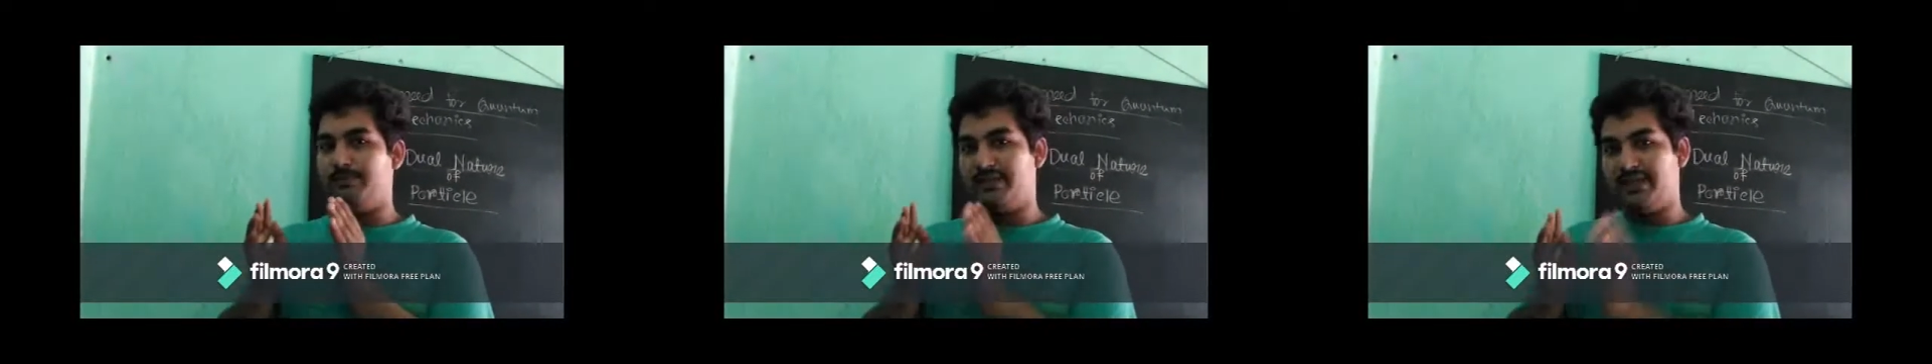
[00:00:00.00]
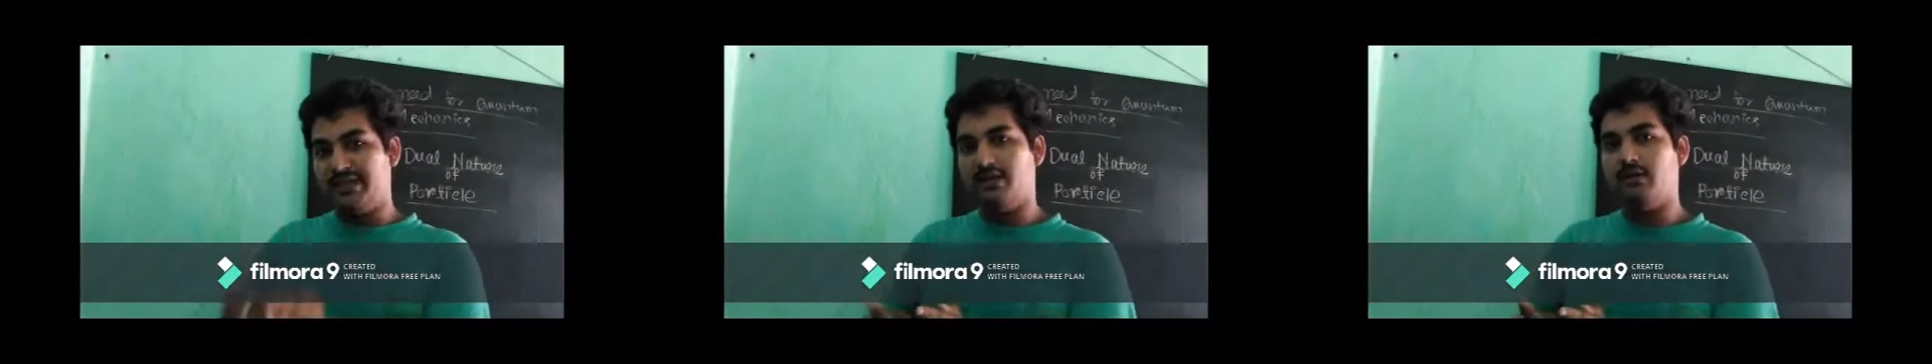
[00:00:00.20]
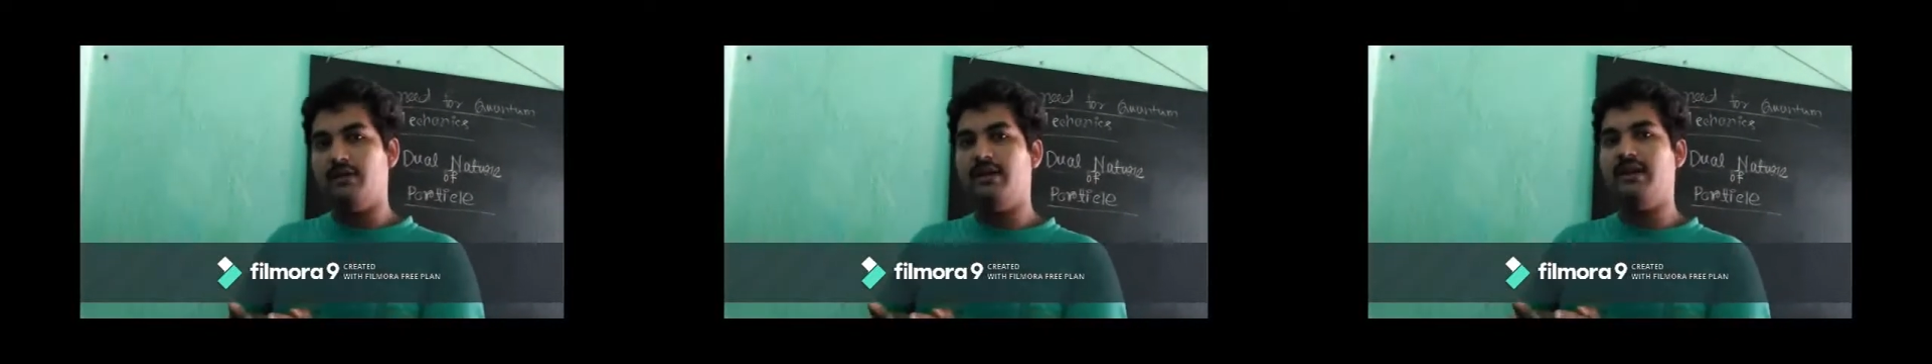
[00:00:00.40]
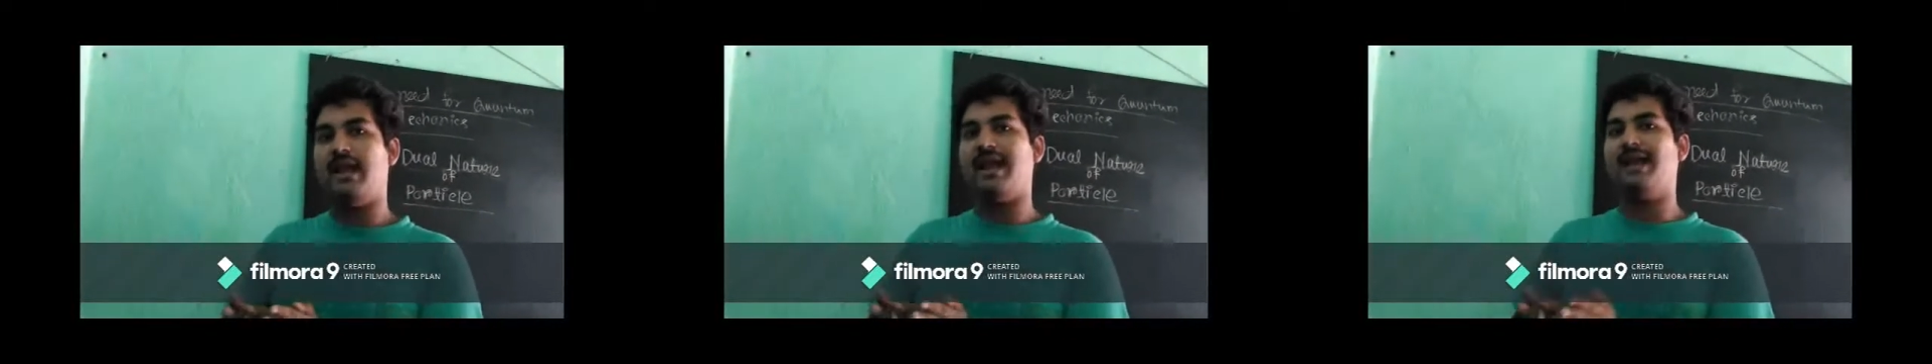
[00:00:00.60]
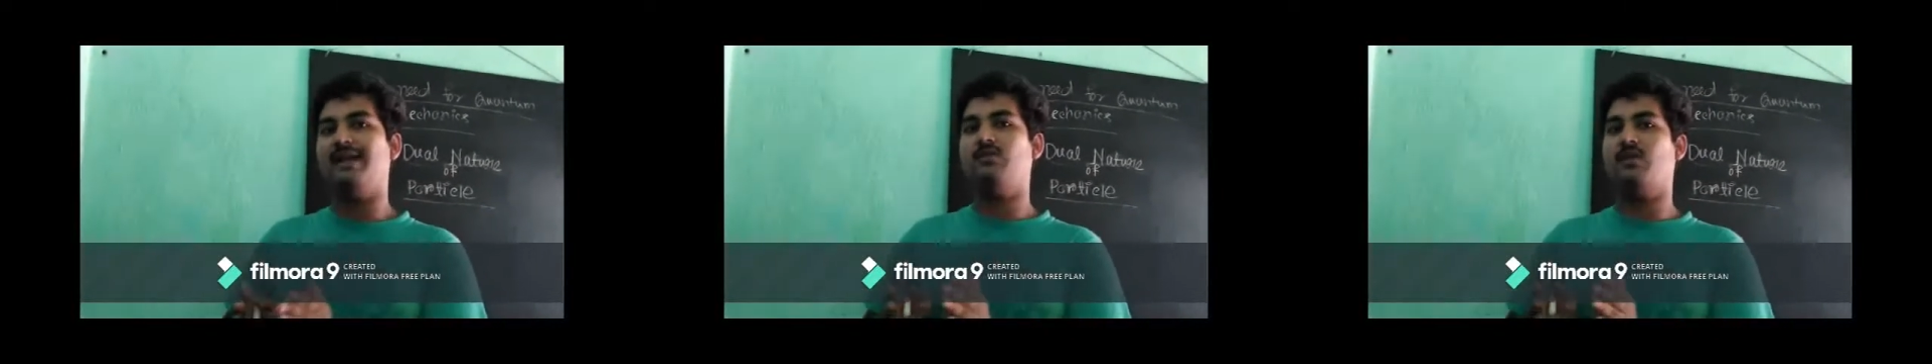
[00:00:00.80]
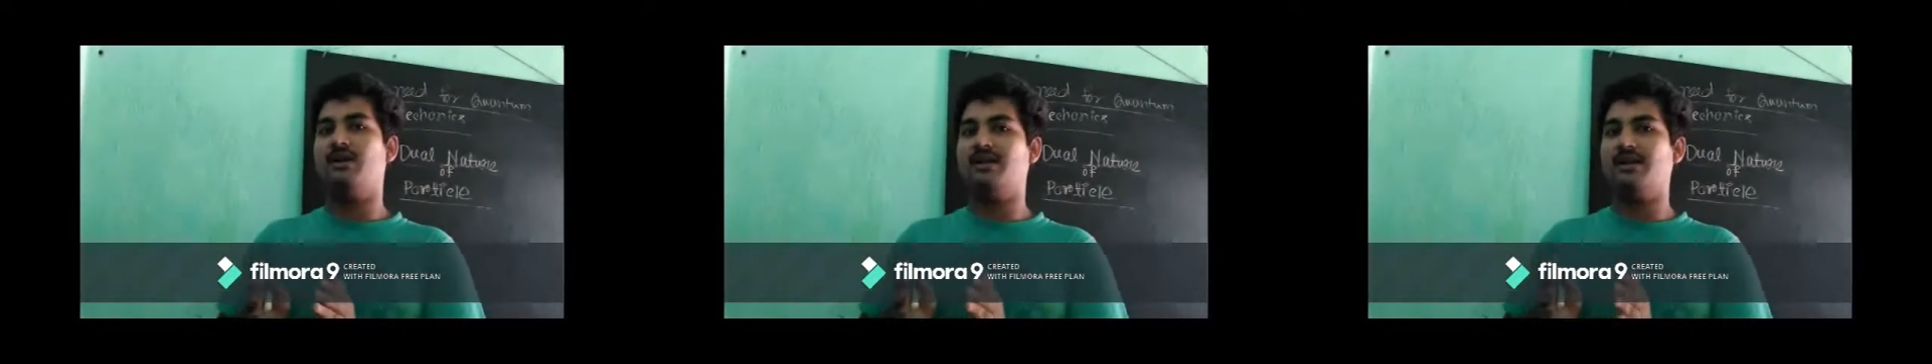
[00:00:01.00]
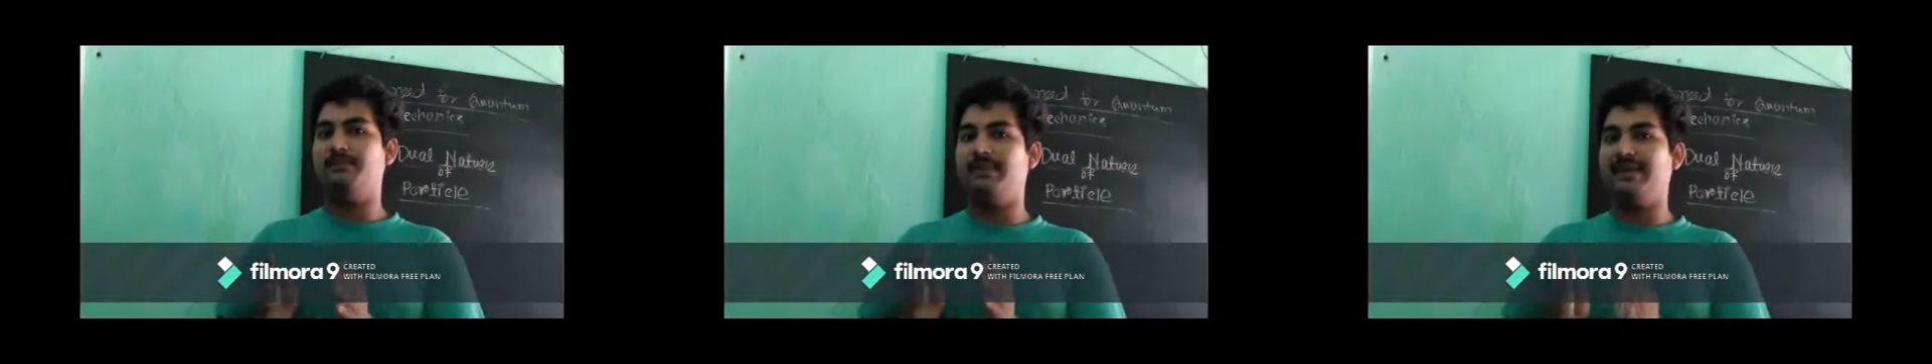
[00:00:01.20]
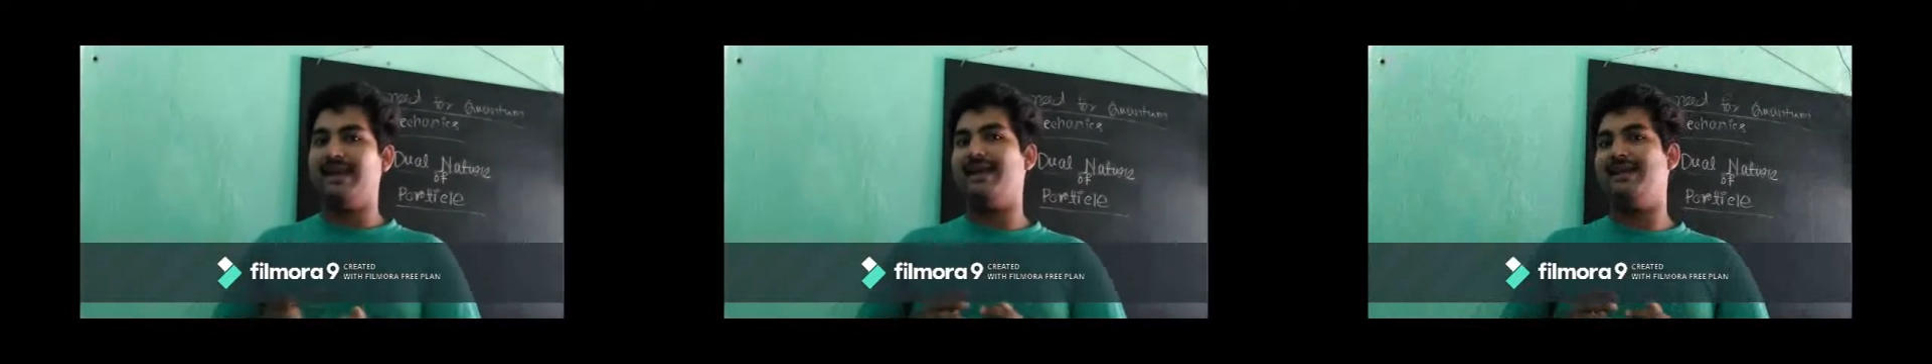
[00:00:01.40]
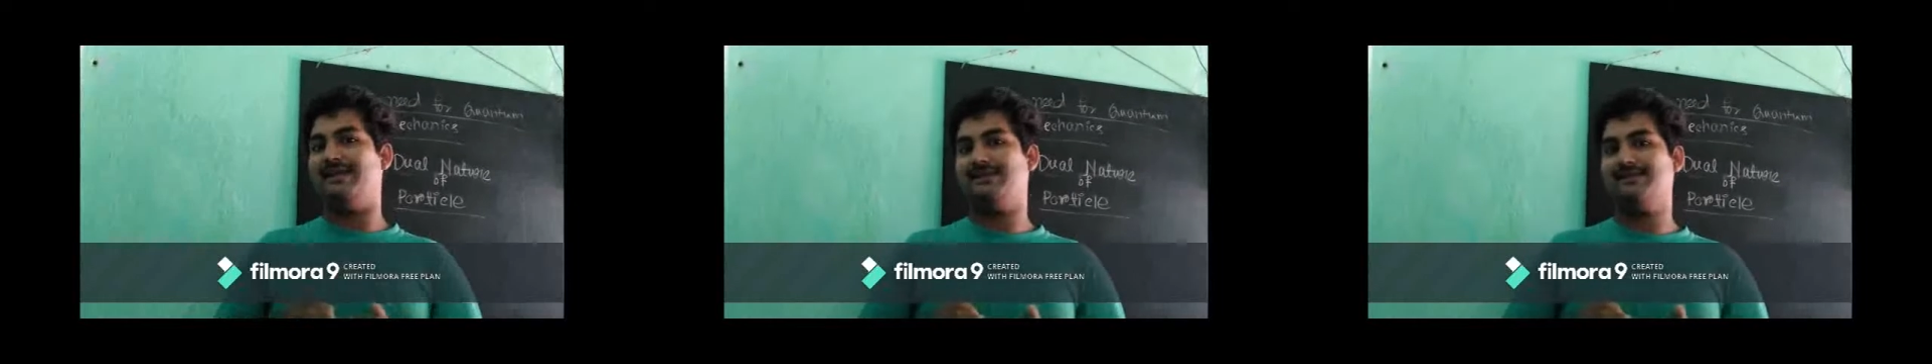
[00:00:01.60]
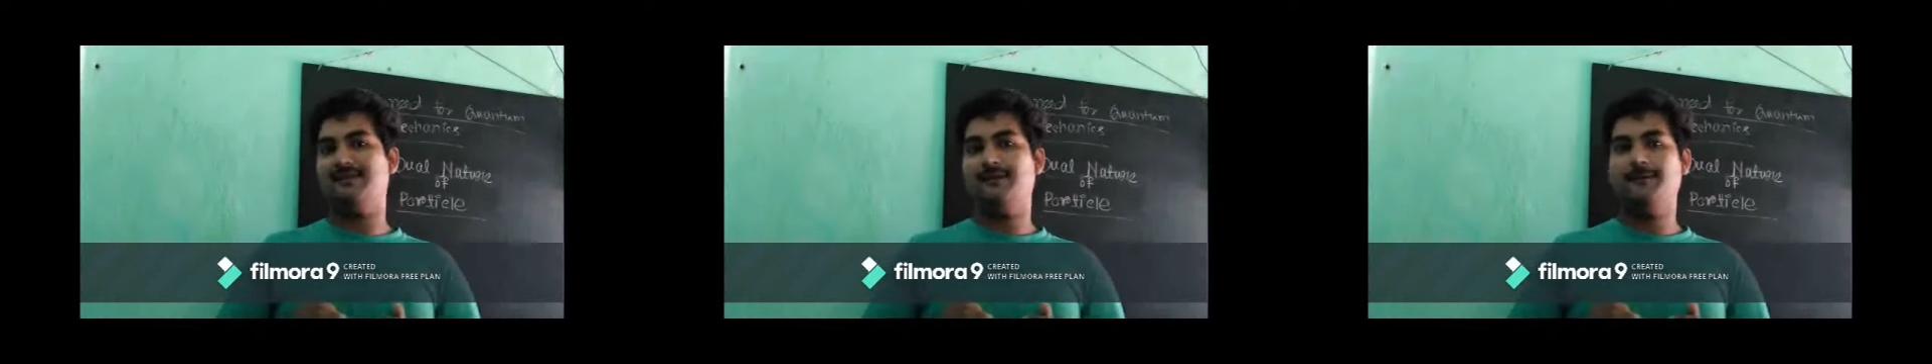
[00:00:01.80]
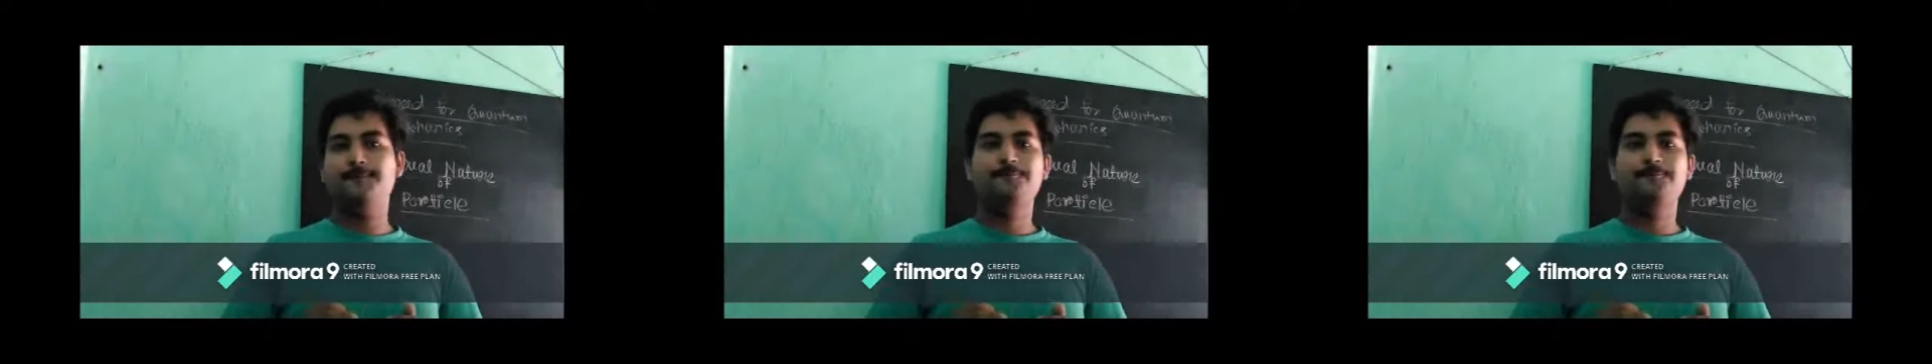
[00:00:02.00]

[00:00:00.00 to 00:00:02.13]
theory and quantum mechanics.